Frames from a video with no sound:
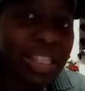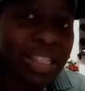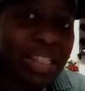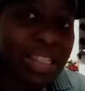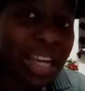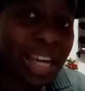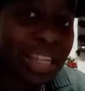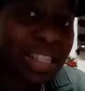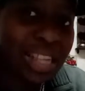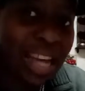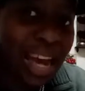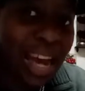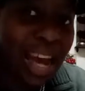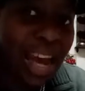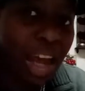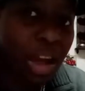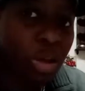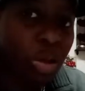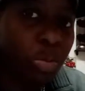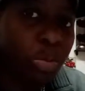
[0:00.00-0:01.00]

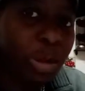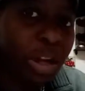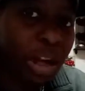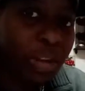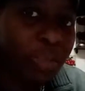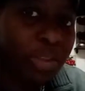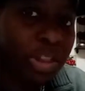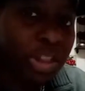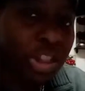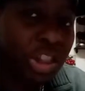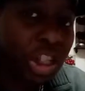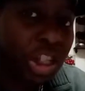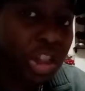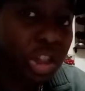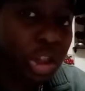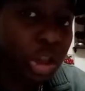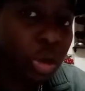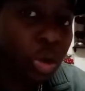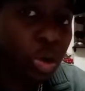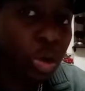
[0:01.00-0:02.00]
seitan or whatever,
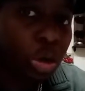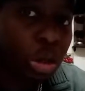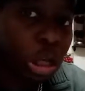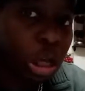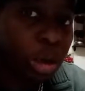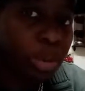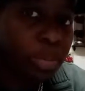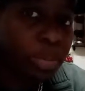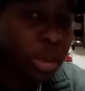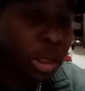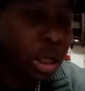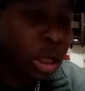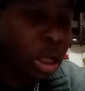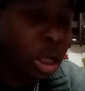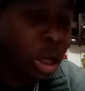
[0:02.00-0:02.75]
season it all up,